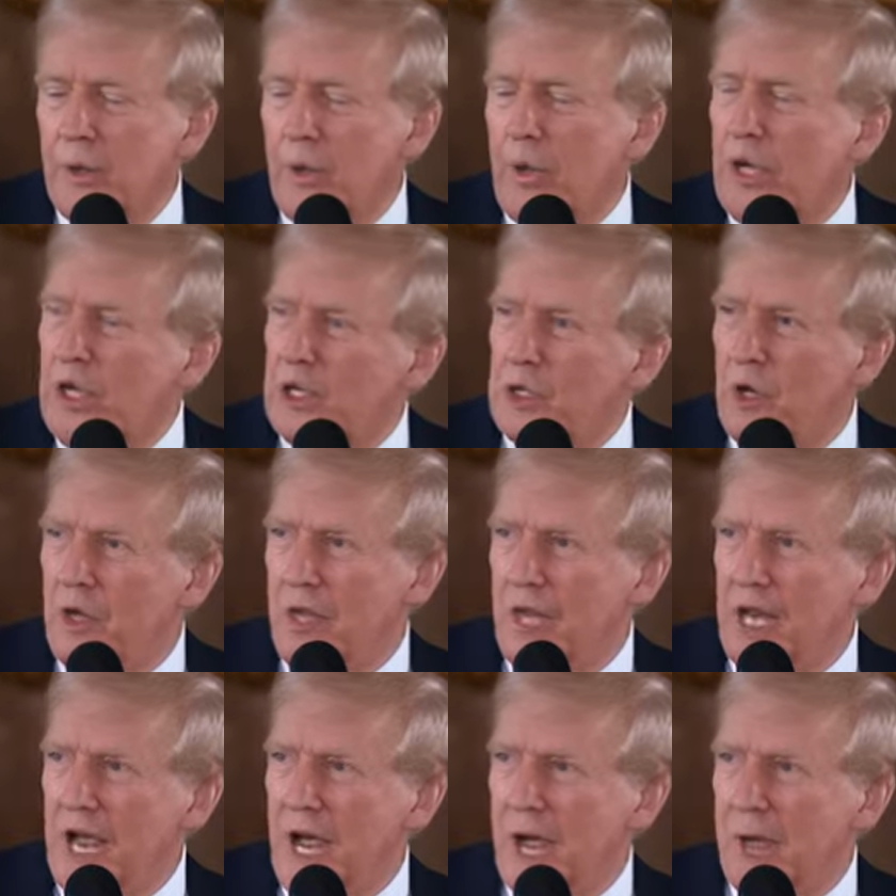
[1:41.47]
when he saw
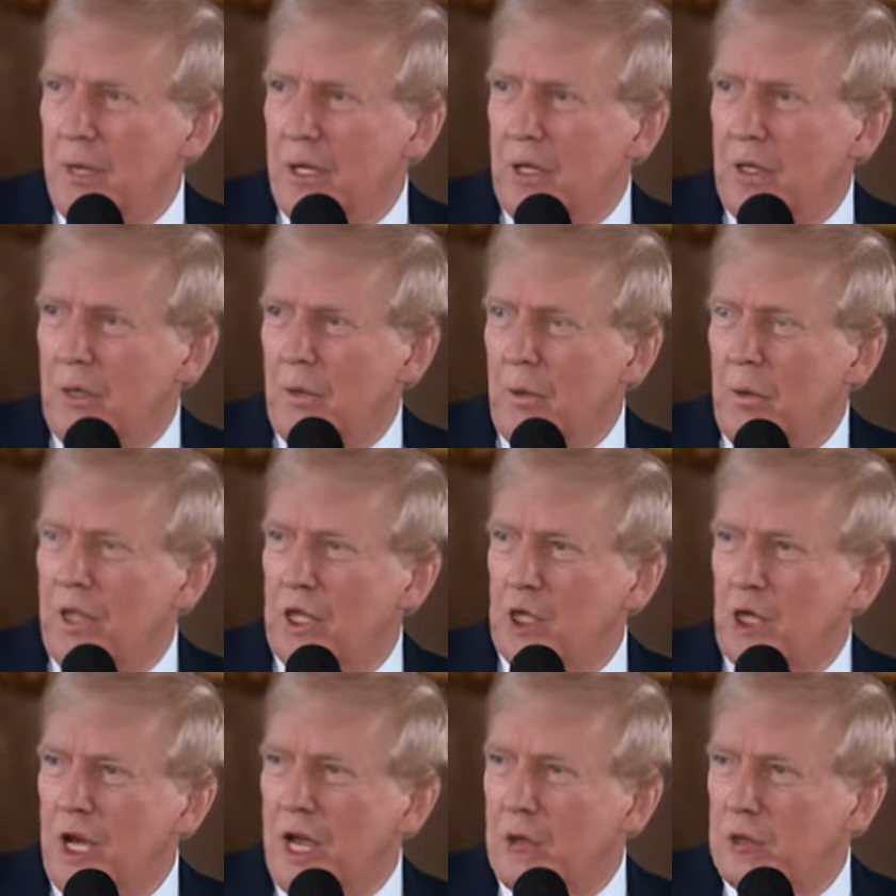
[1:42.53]
that happen, when they
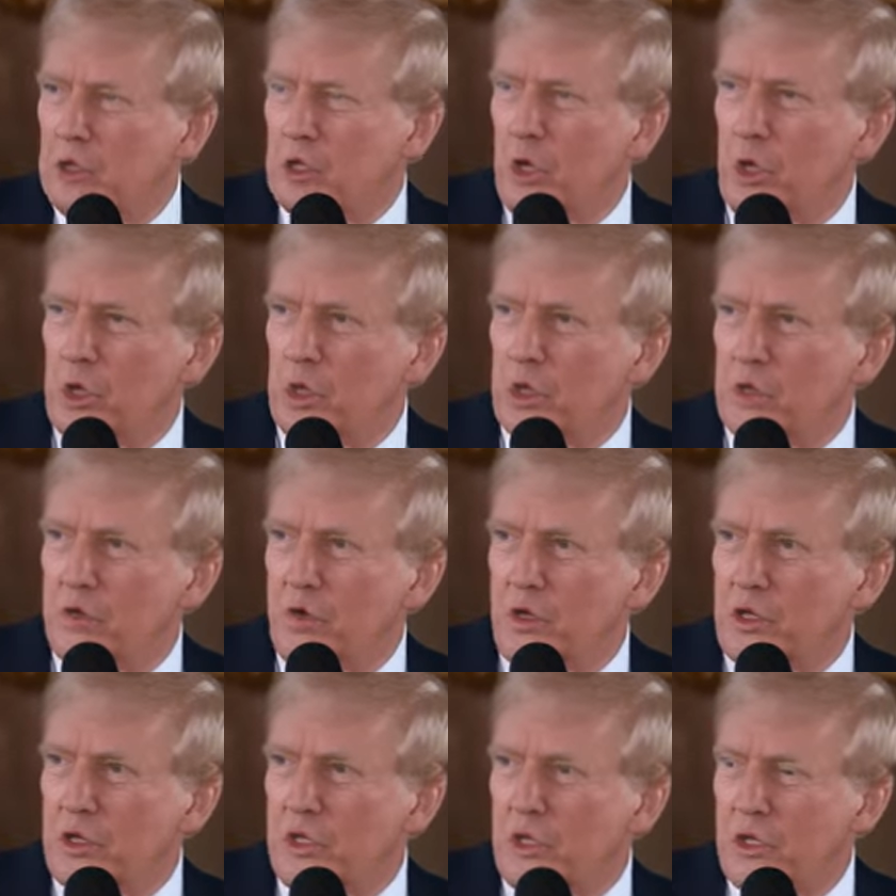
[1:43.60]
took out the soldiers
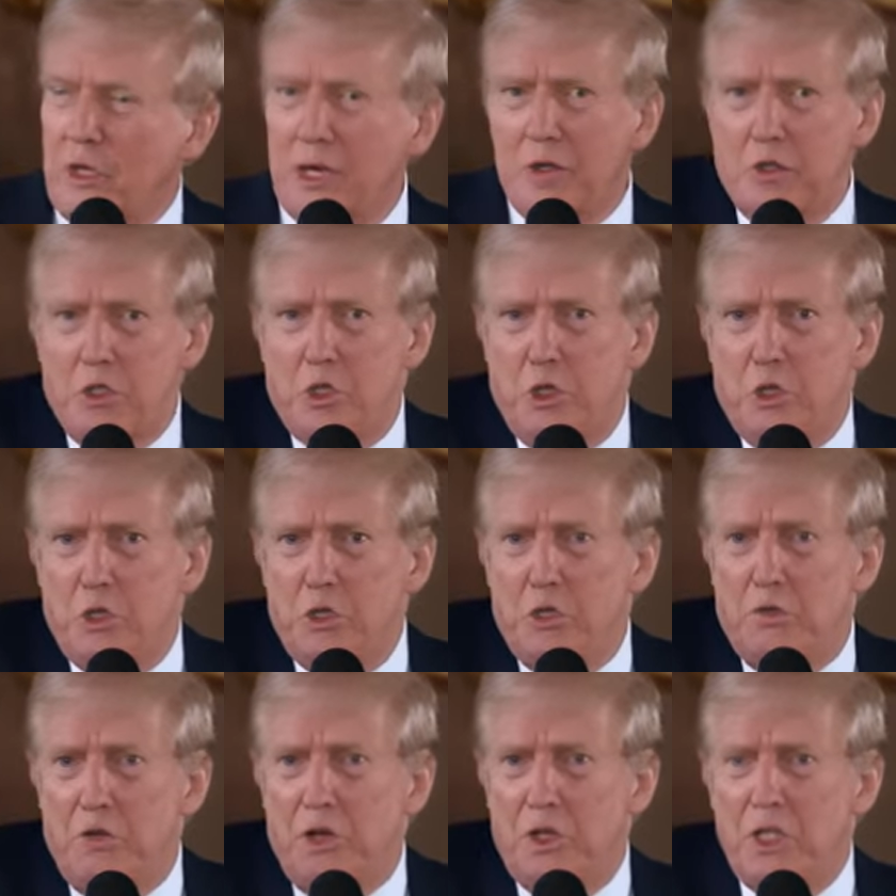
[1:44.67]
first, they took out the
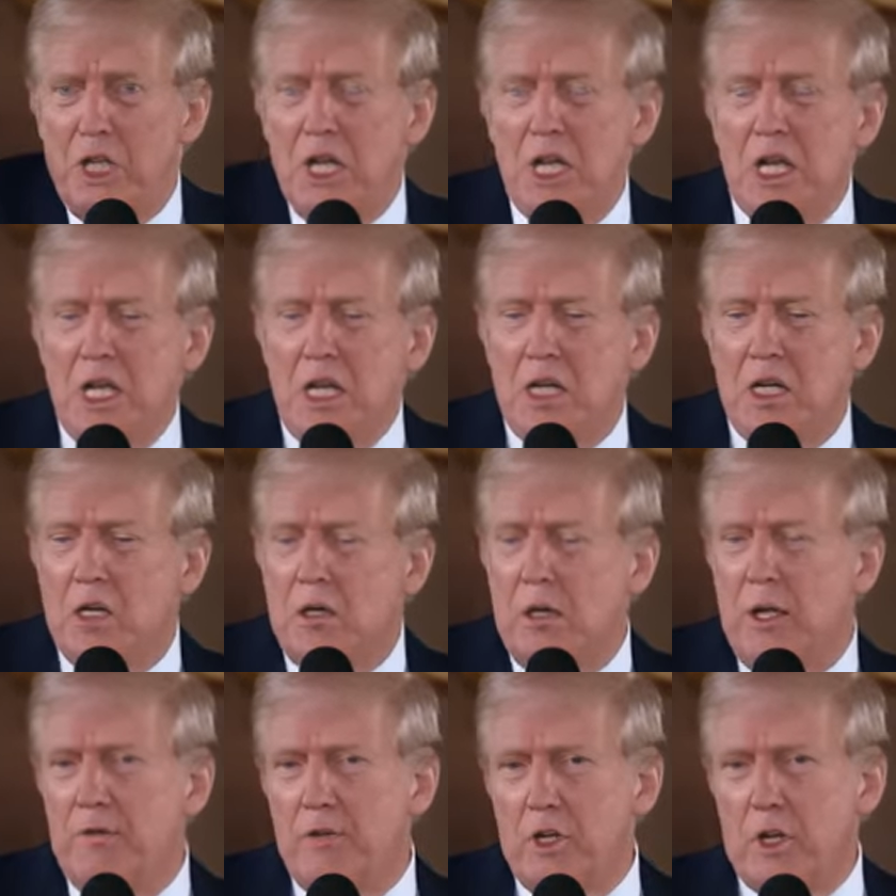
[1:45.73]
soldiers first. You
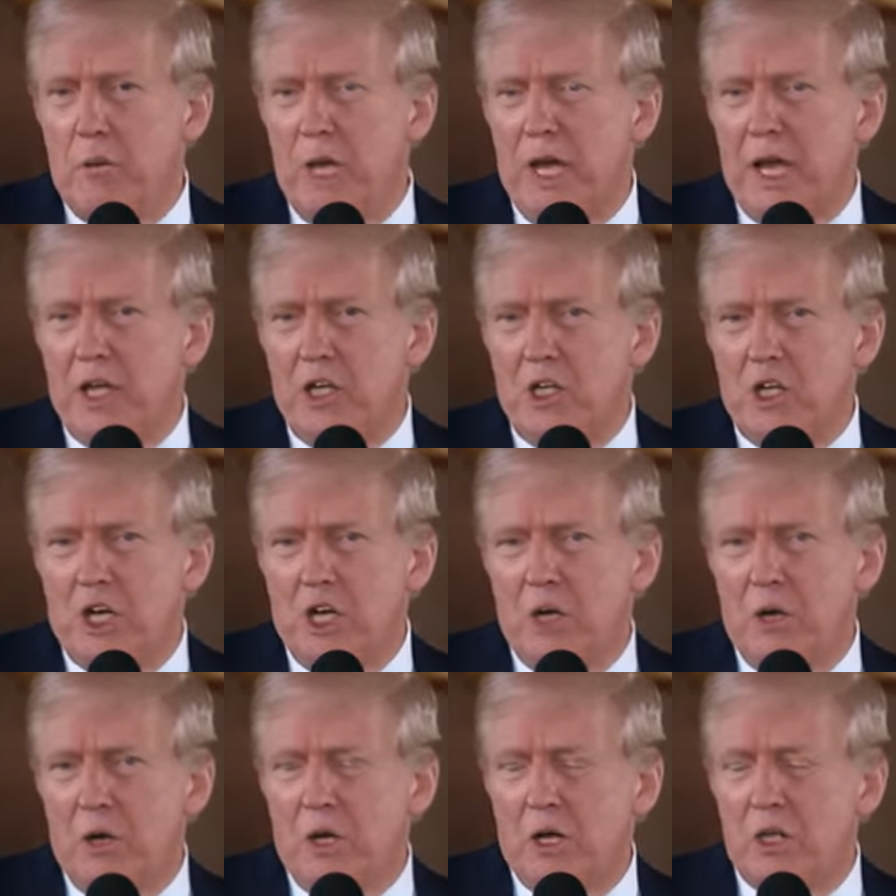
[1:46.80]
know, if you go back and check
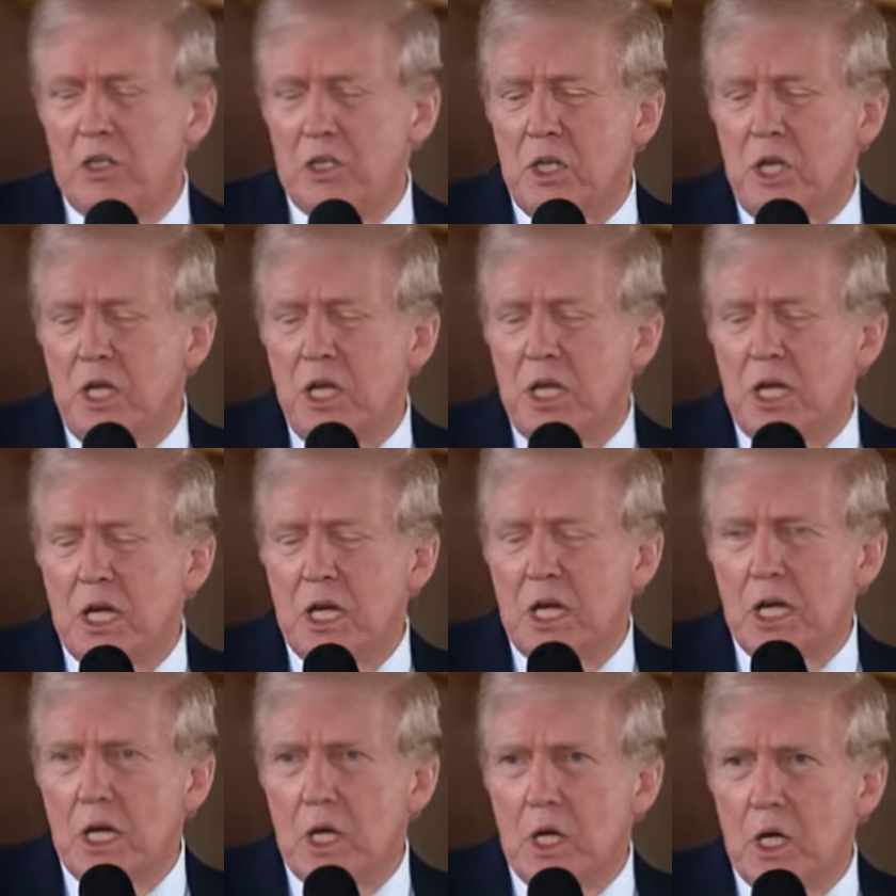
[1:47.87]
your records,
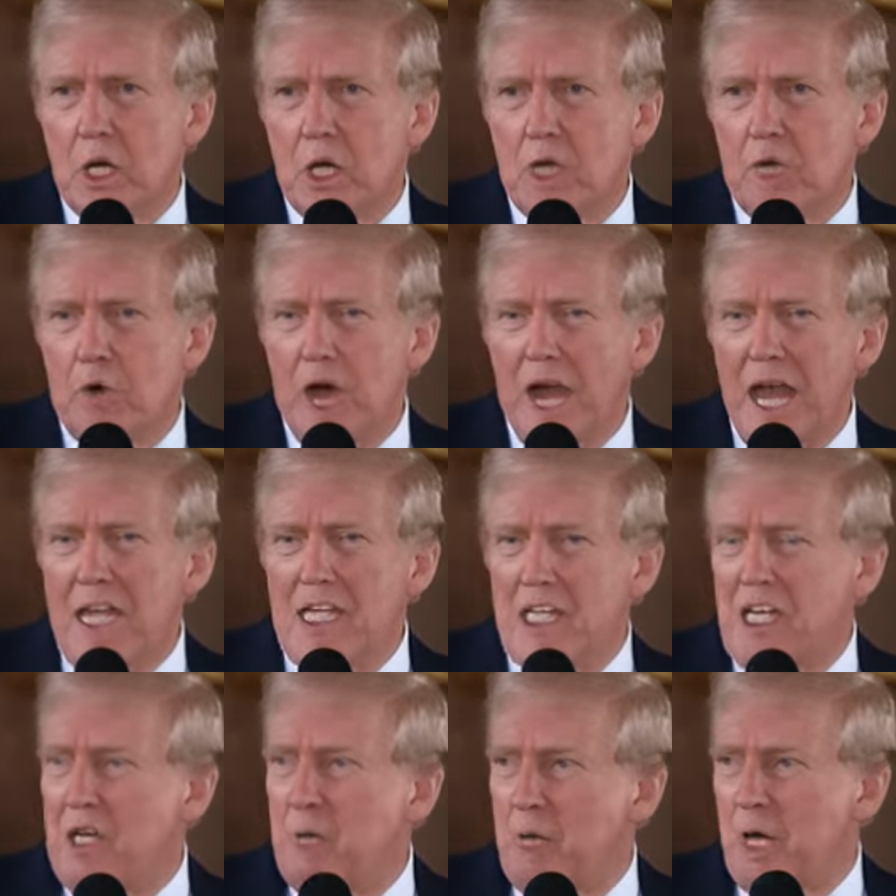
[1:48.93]
for
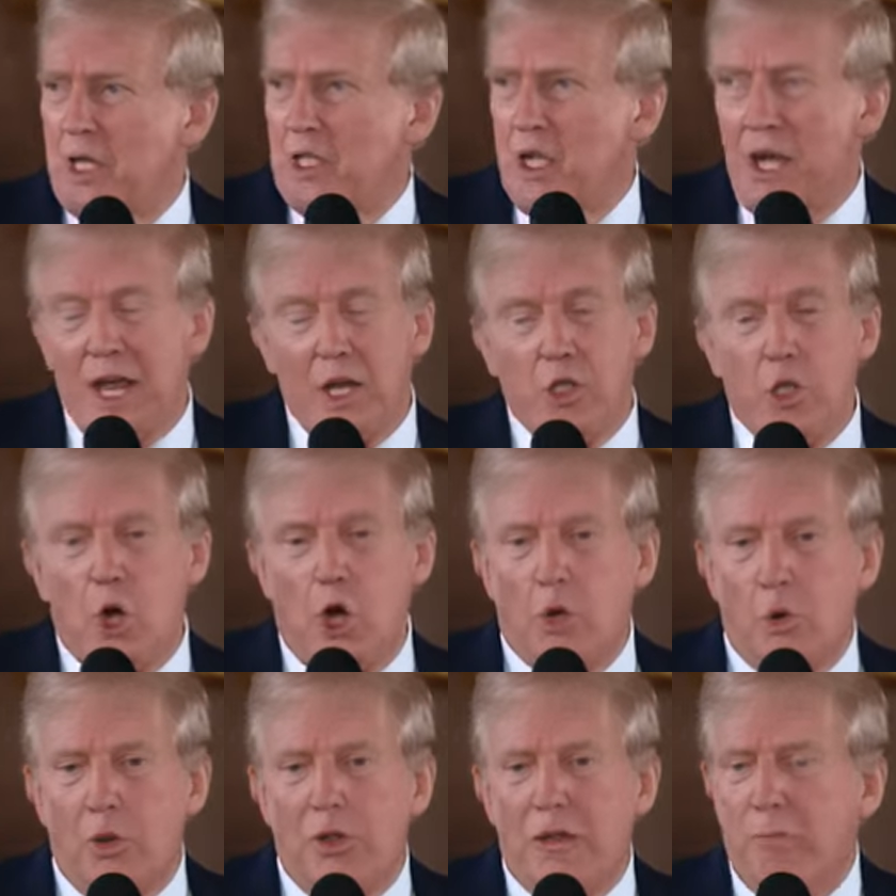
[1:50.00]
18 months, I had a talk
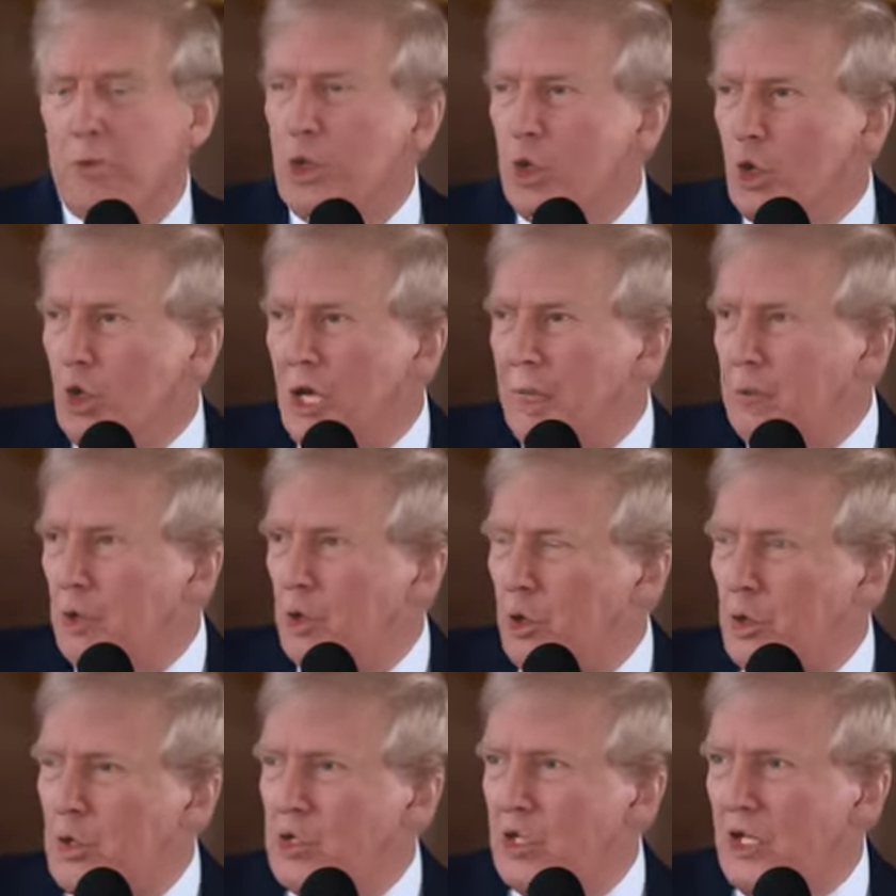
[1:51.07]
with Abdul.
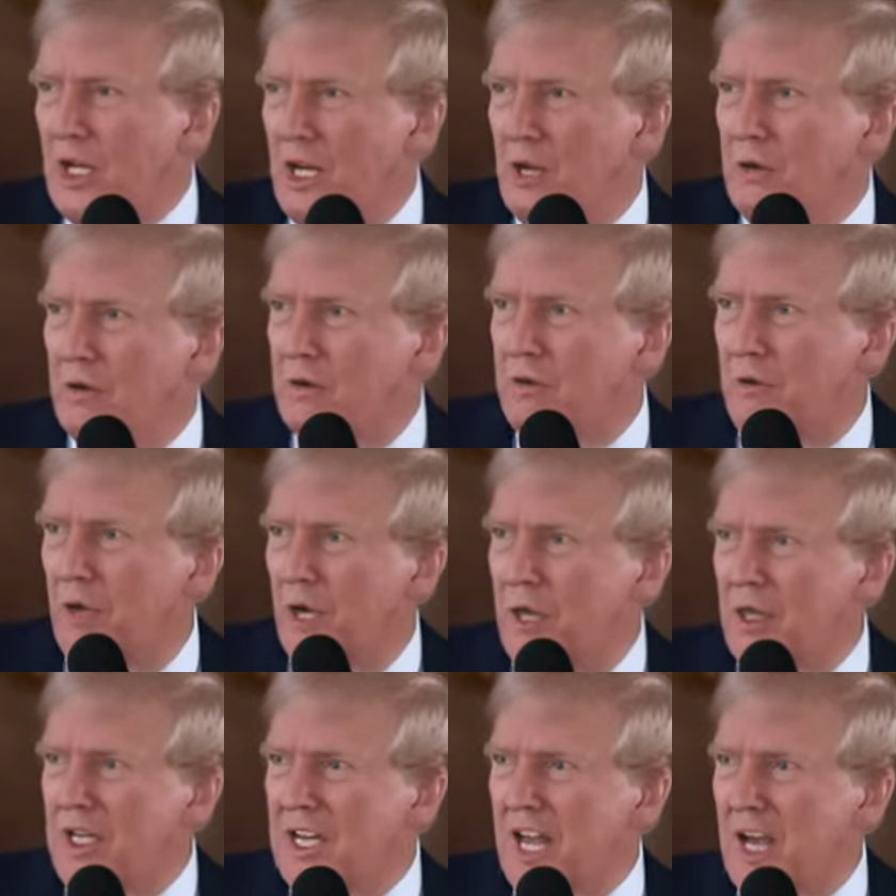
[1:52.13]
Abdul was the leader of
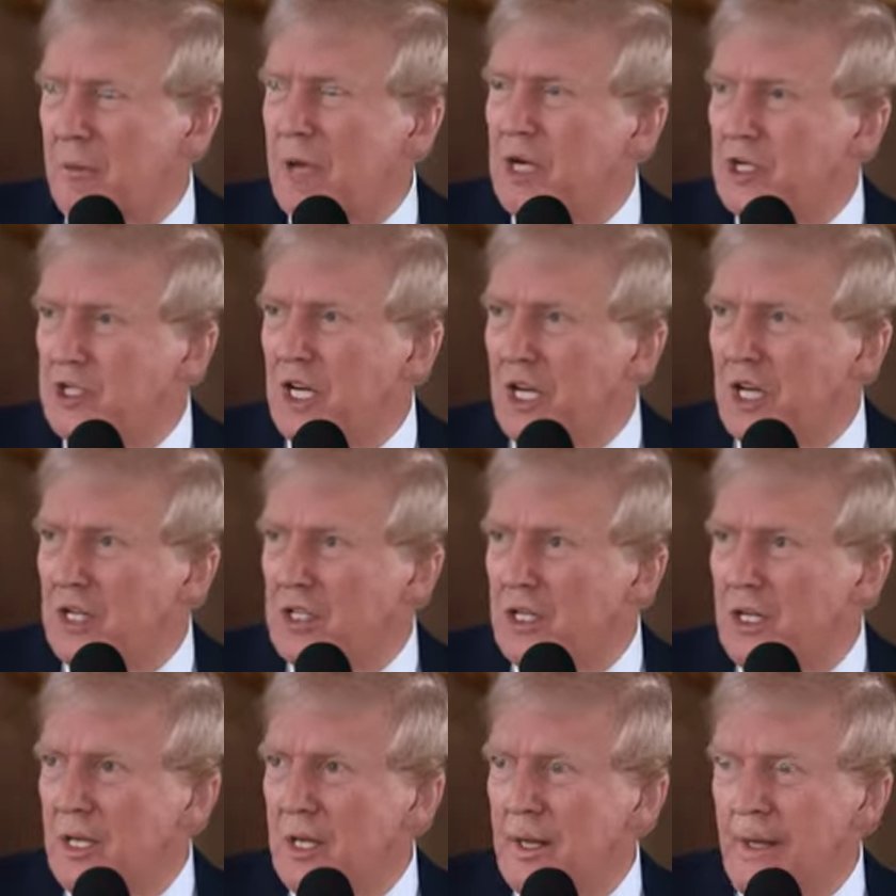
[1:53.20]
the Taliban, still is.